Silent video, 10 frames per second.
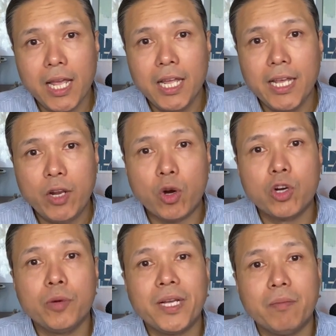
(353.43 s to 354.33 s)
in order
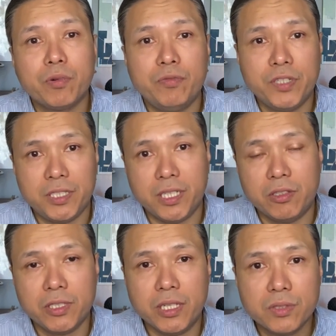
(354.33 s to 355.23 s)
to become proficient
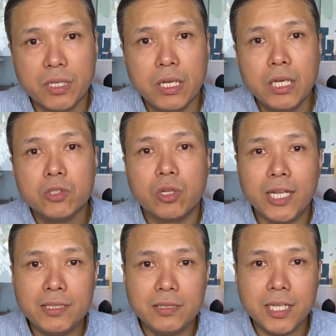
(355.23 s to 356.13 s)
ourselves. So
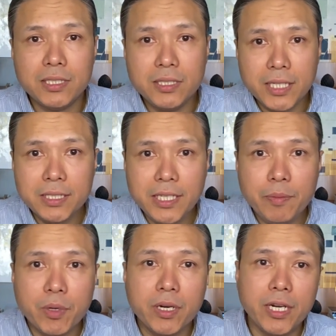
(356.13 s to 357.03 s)
let's dig
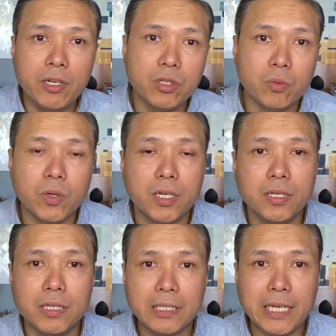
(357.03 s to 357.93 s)
deeper into the
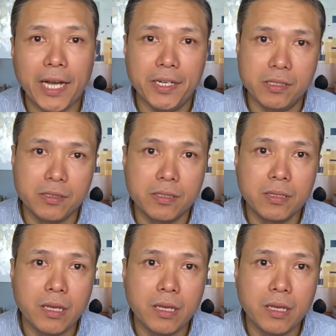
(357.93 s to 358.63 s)
word guidance.